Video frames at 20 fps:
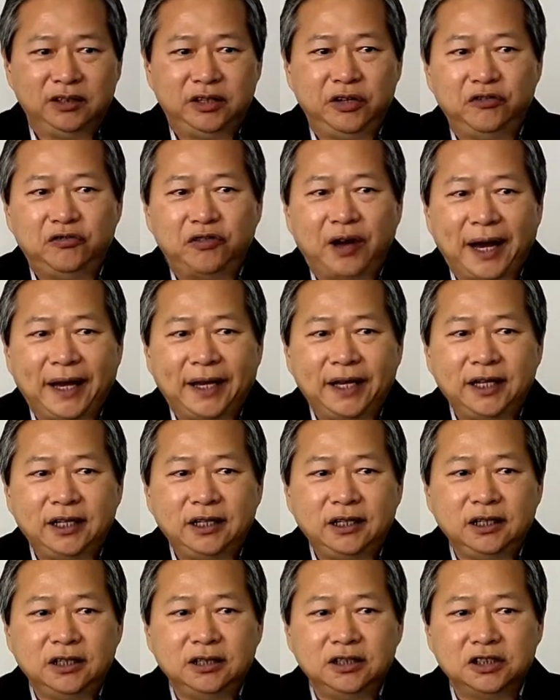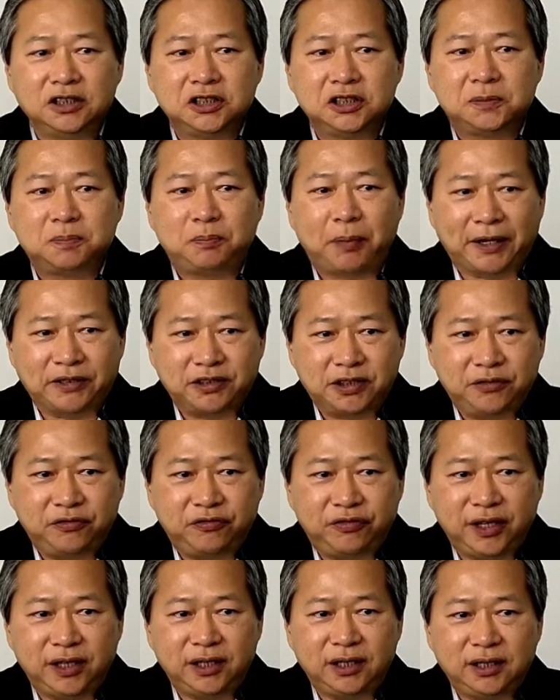Defining
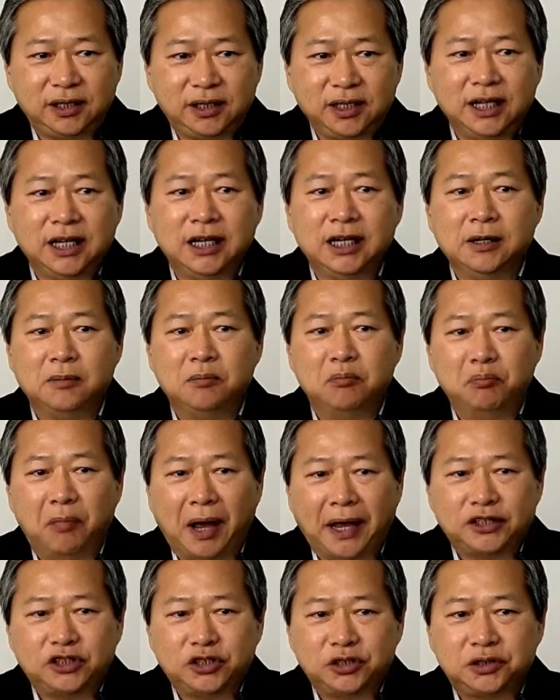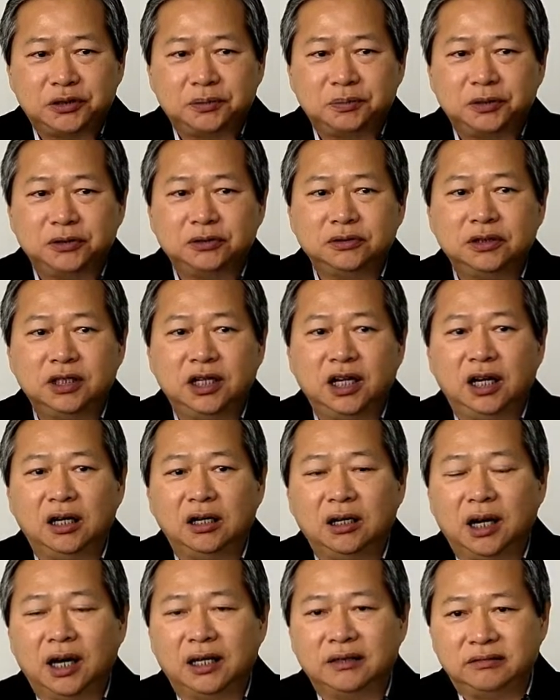specific, measurable,
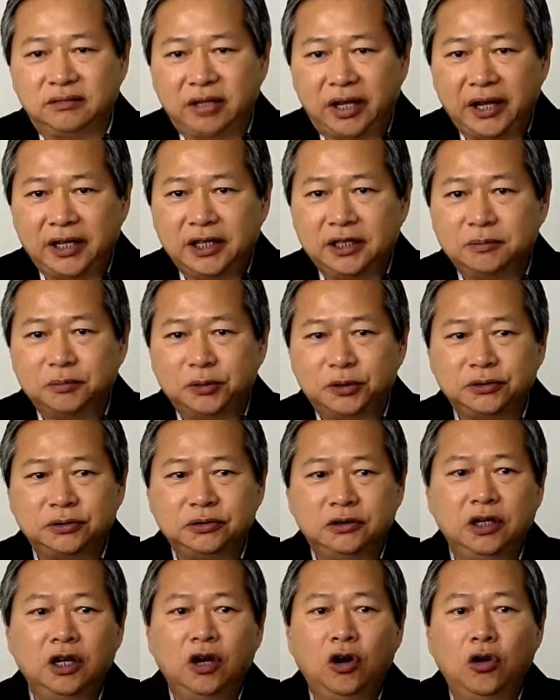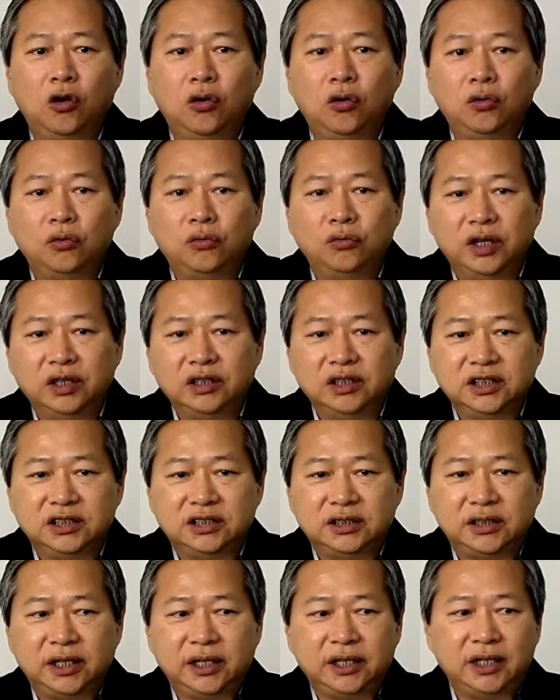attainable,
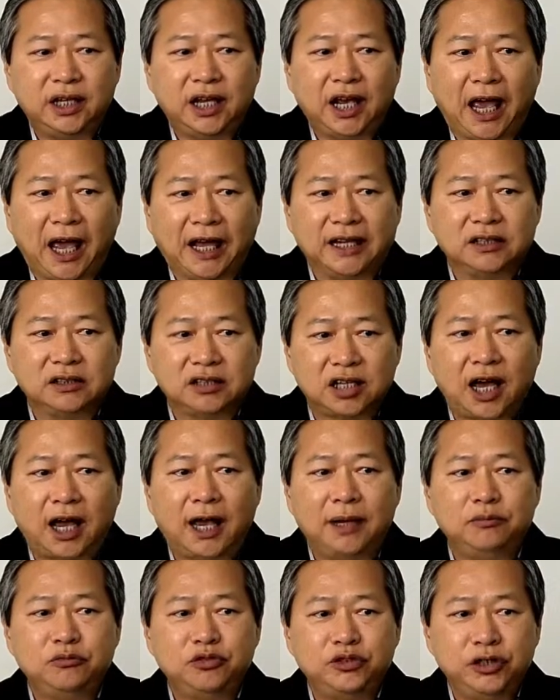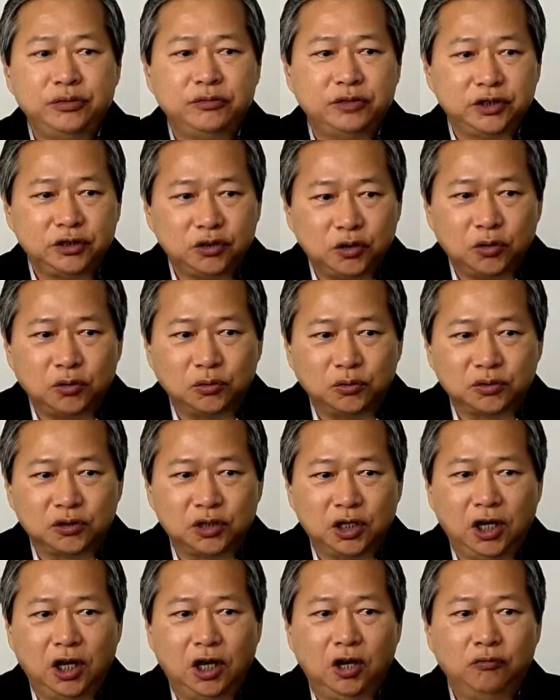realistic, and time-driven goals
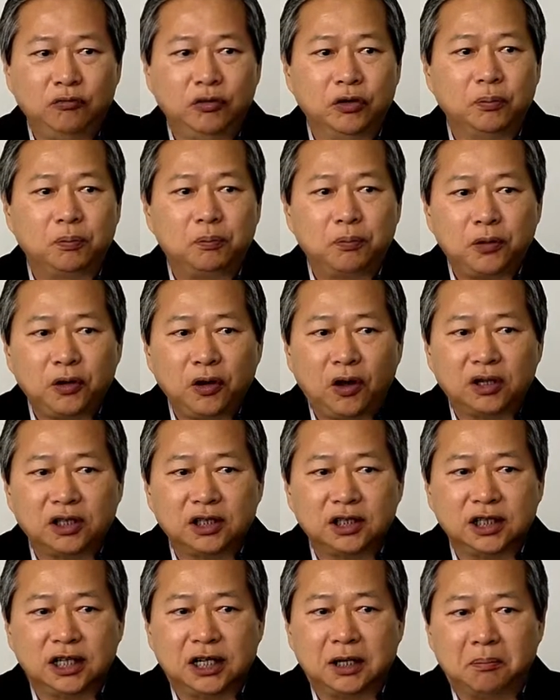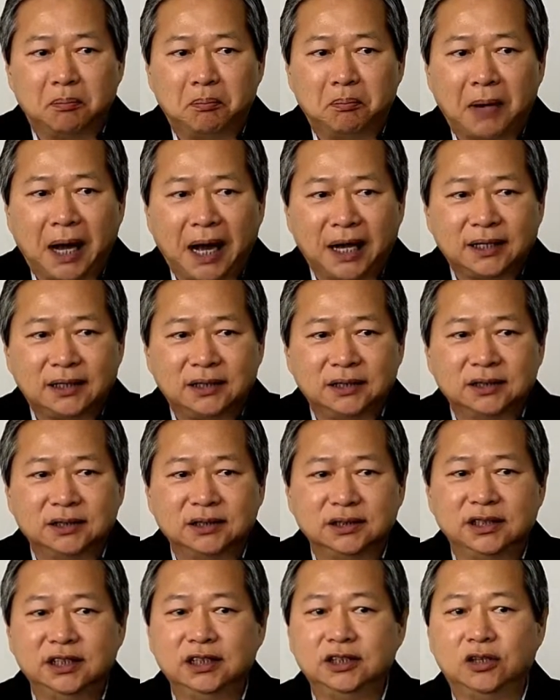will plot a marker
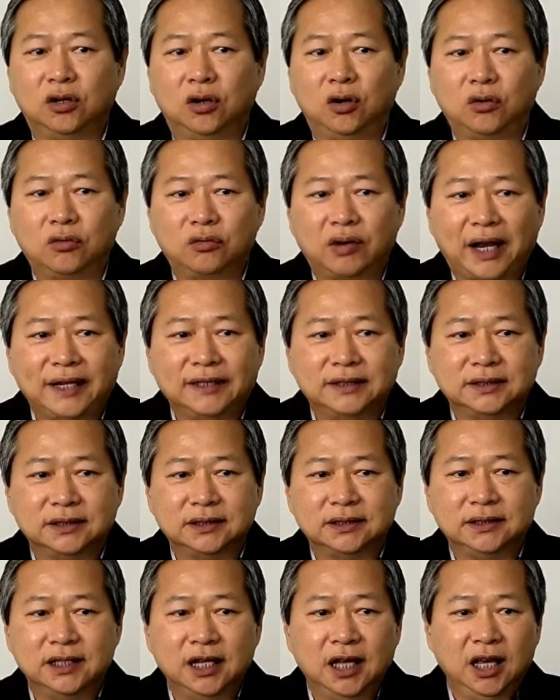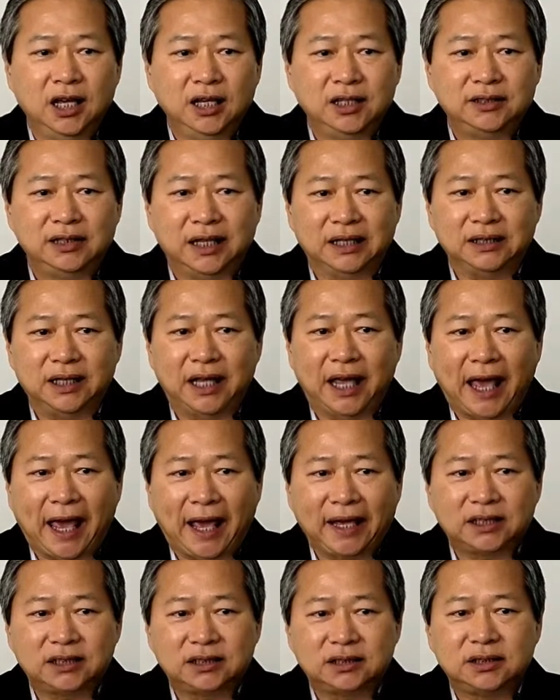in the horizon that
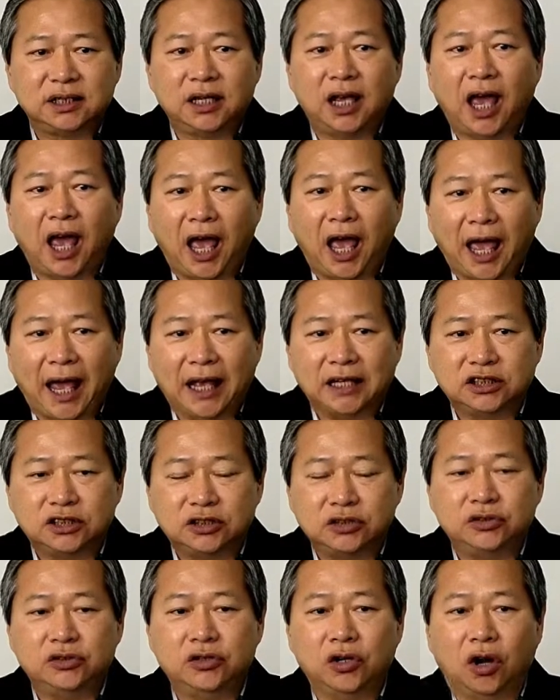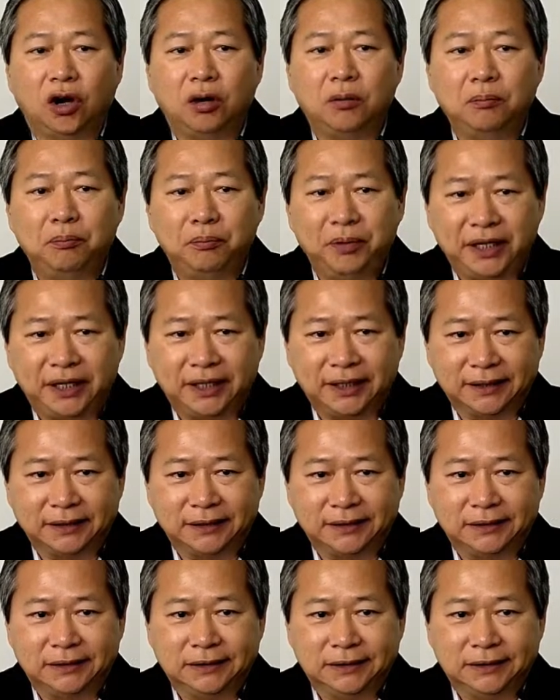acts as your beacon.